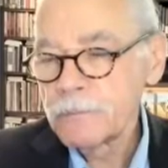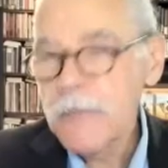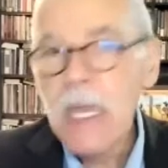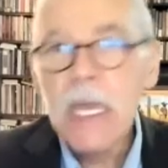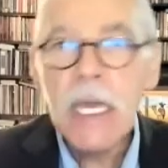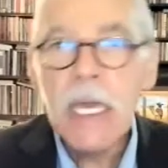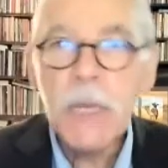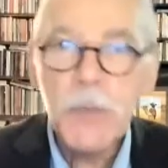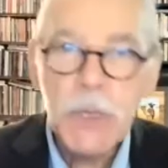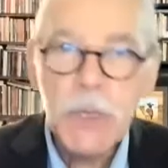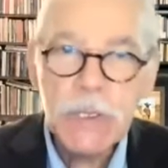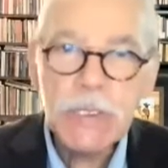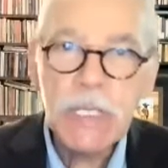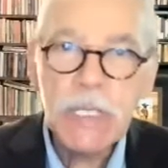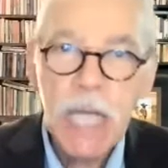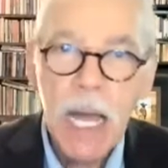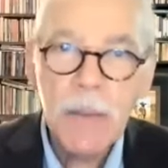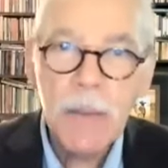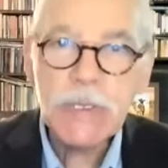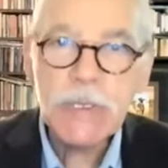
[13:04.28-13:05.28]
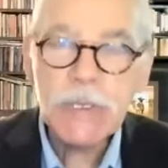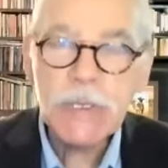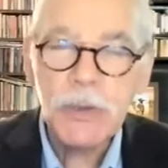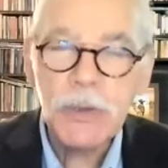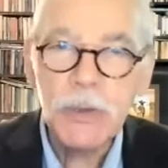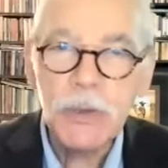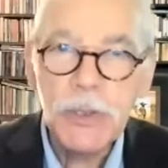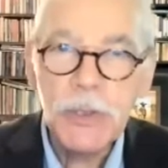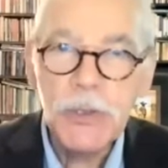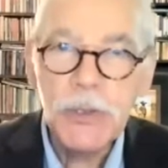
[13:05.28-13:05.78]
He puts an
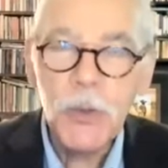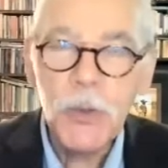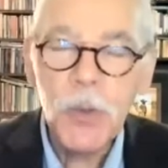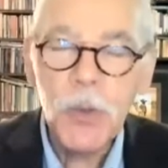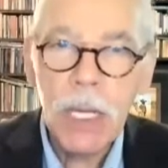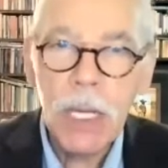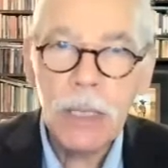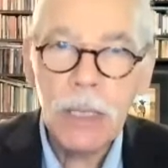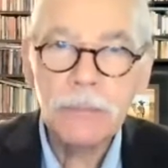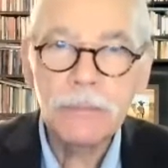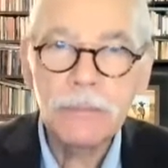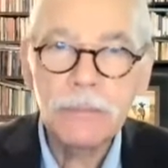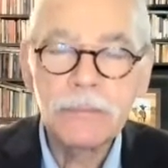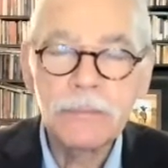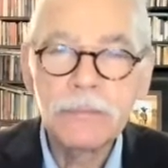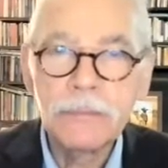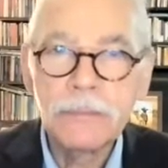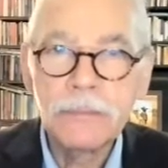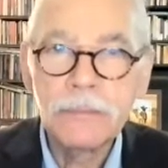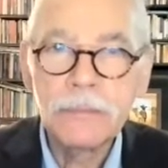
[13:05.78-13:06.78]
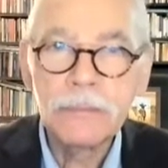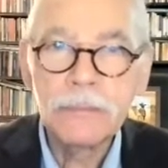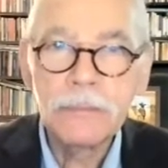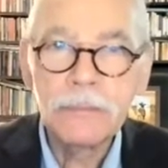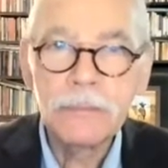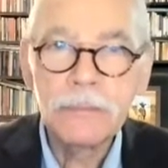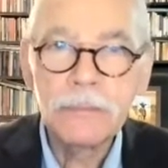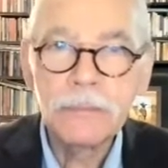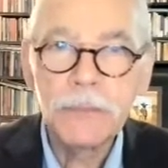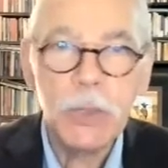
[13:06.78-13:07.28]
obstacle in your way.
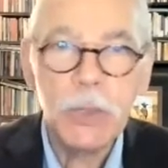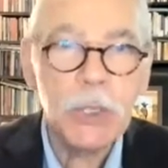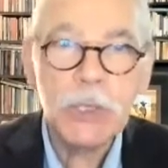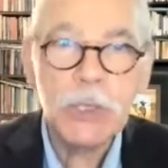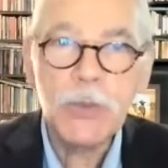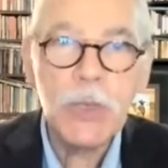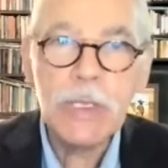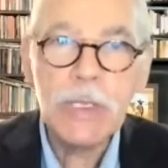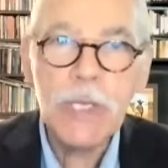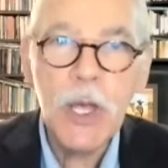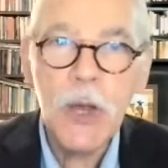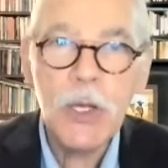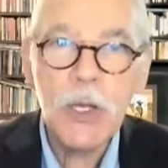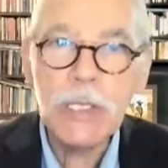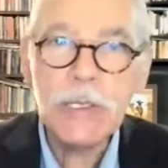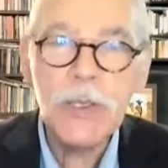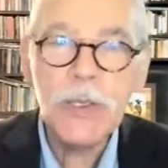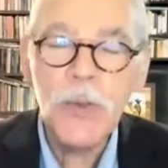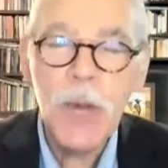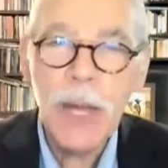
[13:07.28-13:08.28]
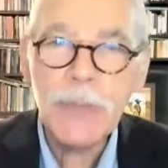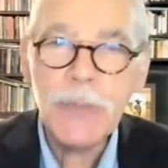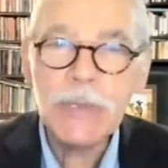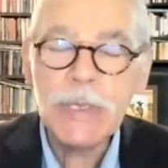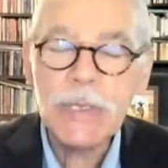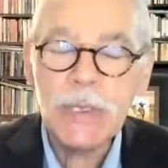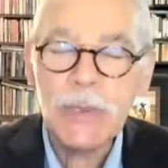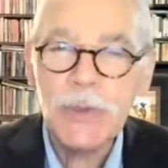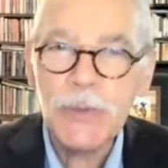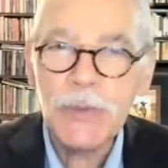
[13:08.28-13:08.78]
Because where there is no
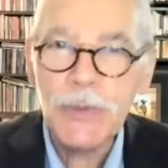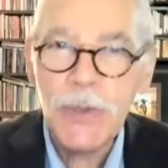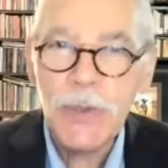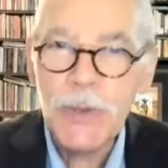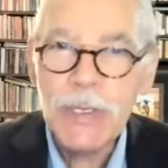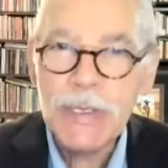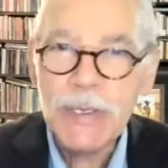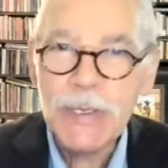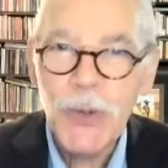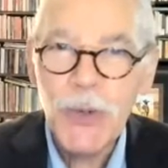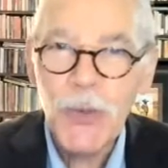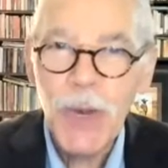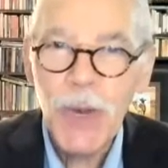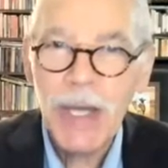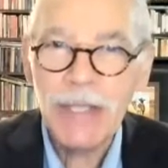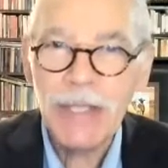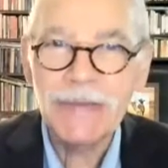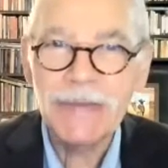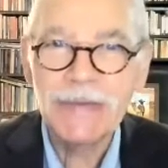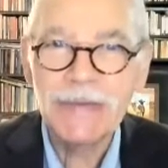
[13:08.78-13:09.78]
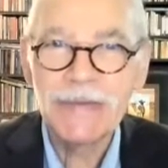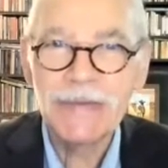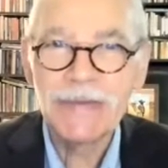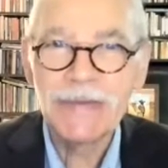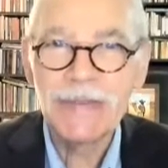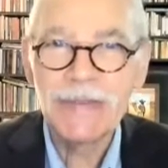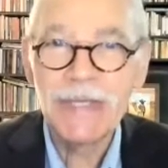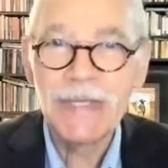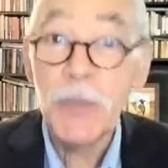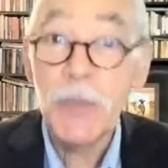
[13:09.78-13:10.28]
obstacle, there is no way.
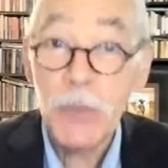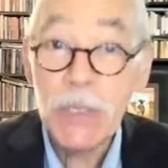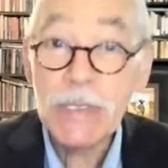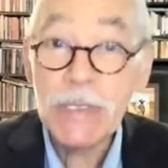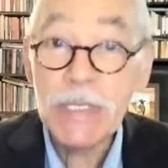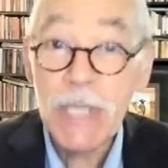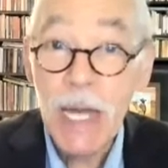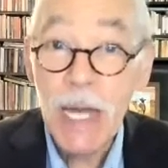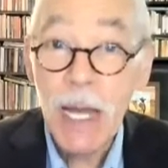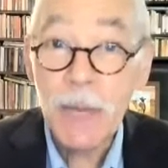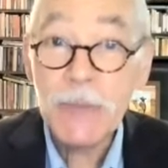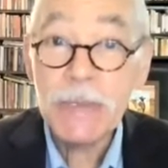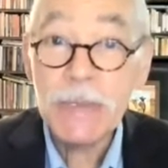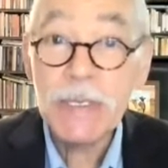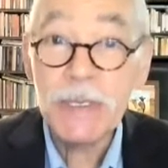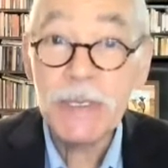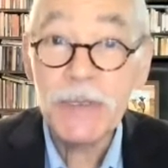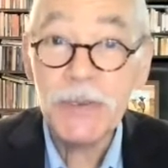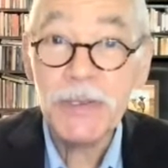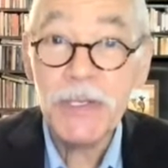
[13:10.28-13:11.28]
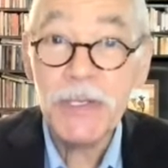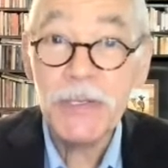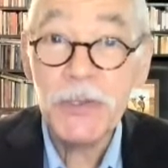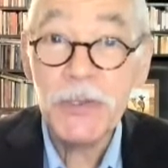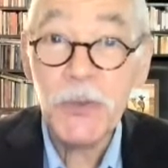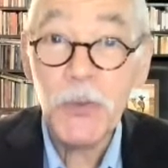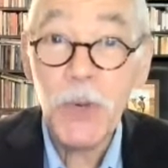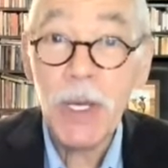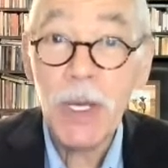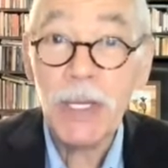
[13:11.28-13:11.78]
He puts an obstacle in your
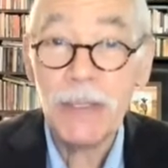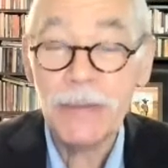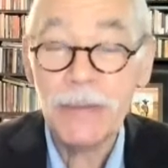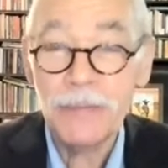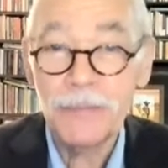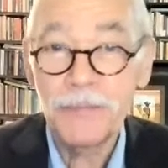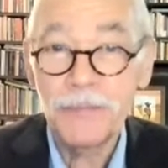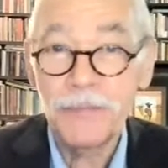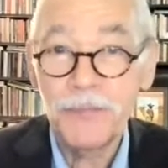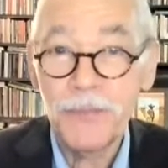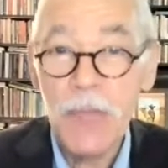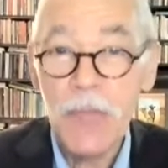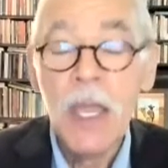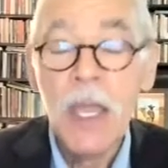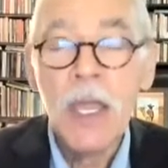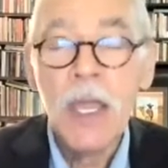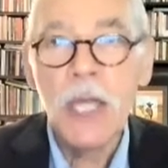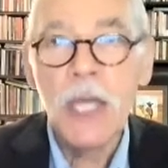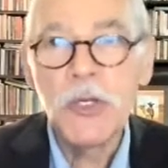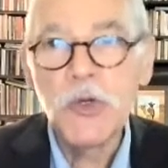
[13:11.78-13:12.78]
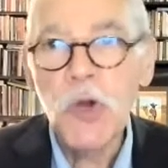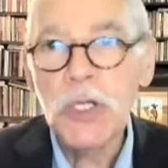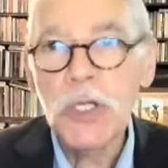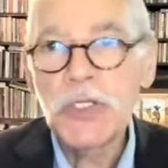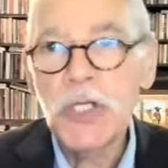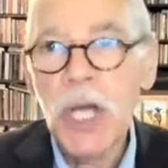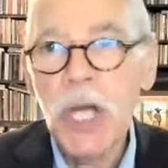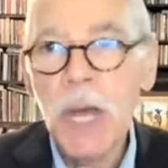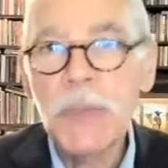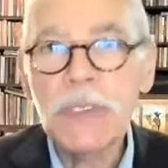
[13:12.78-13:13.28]
way. And your
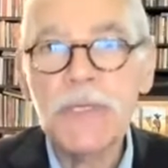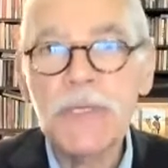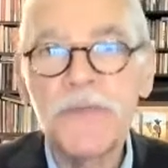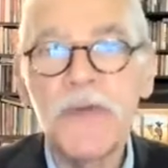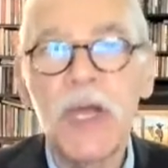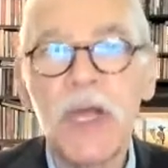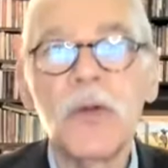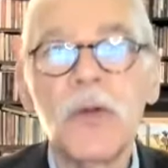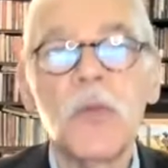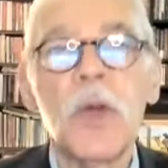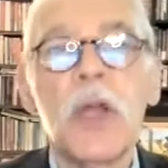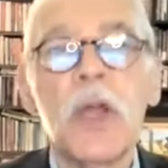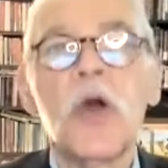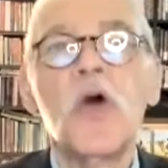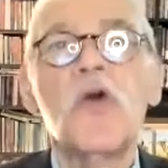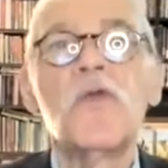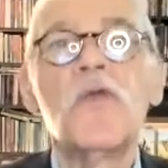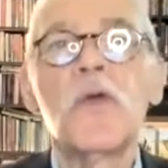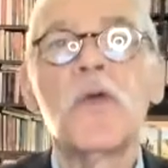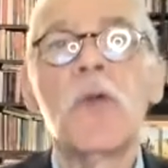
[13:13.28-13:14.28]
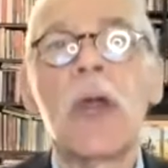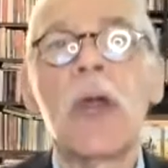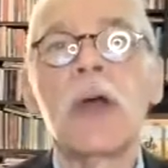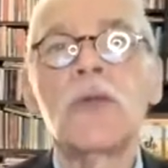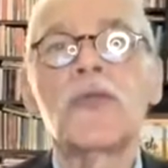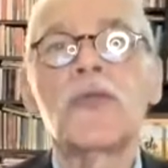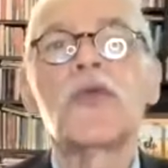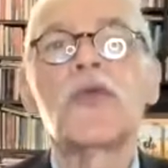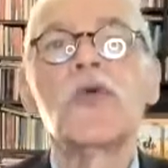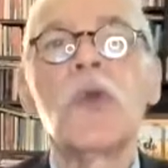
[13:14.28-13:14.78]
job is to find a way over, around,
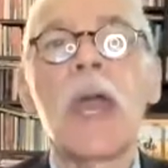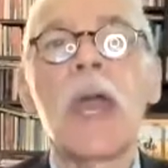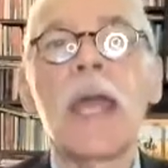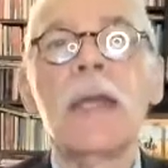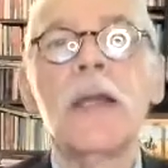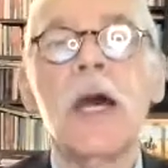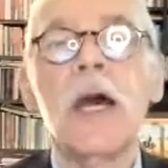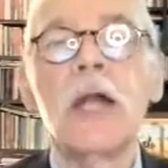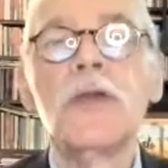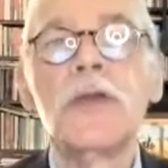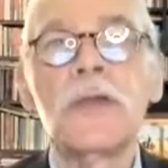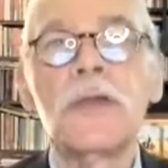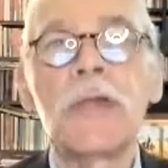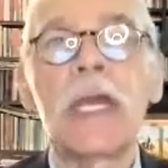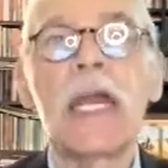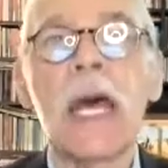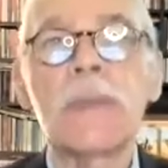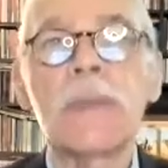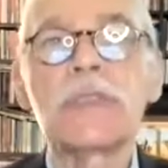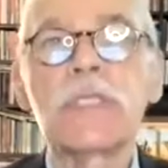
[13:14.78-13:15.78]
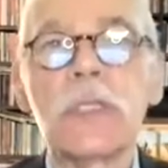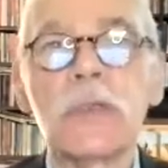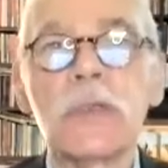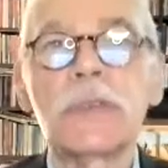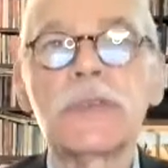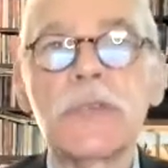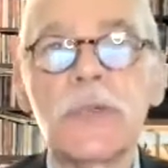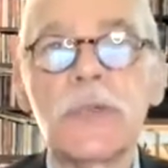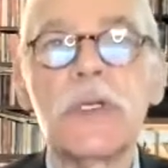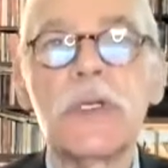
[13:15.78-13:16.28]
through, and under that obstacle
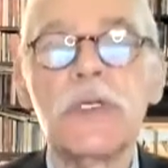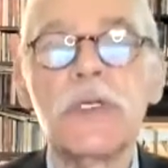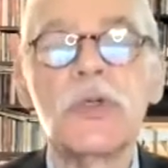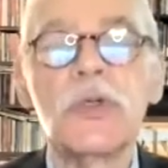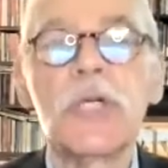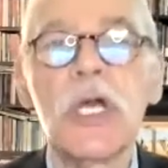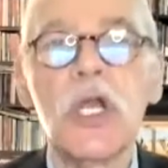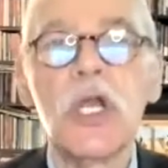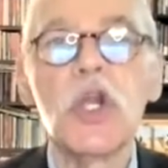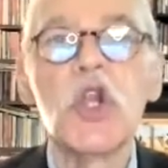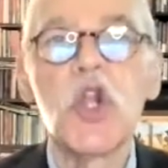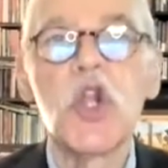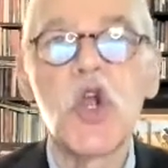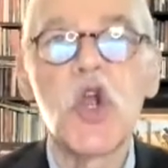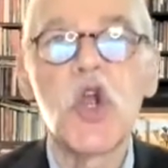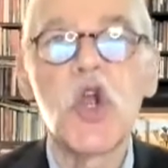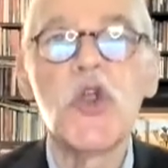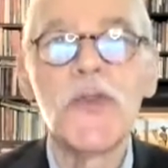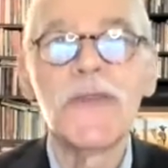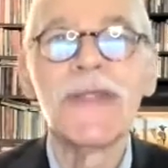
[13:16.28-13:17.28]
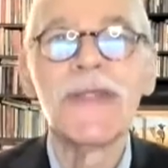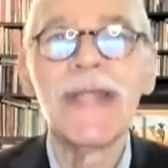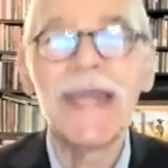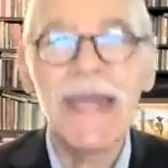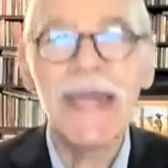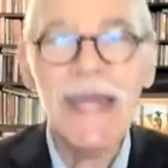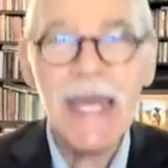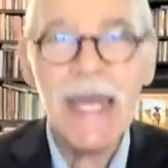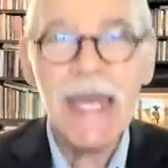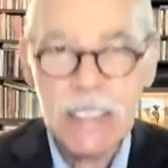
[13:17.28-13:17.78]
so that you can learn the
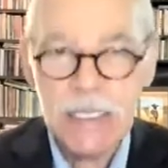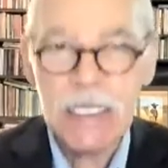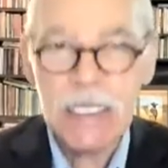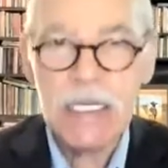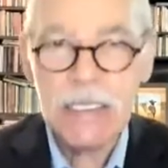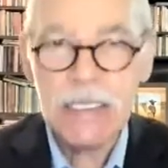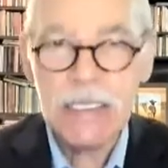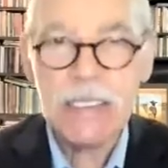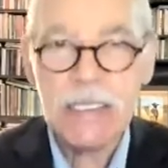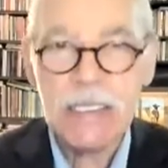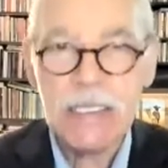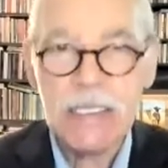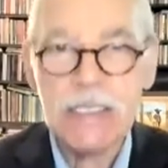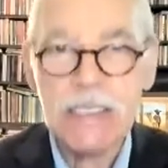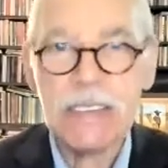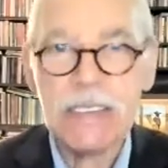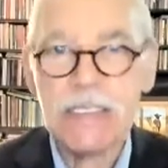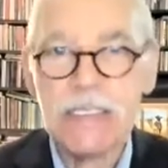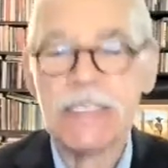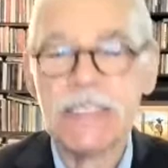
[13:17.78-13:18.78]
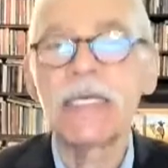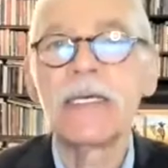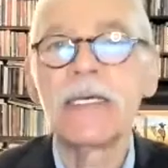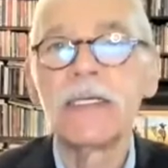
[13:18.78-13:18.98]
lessons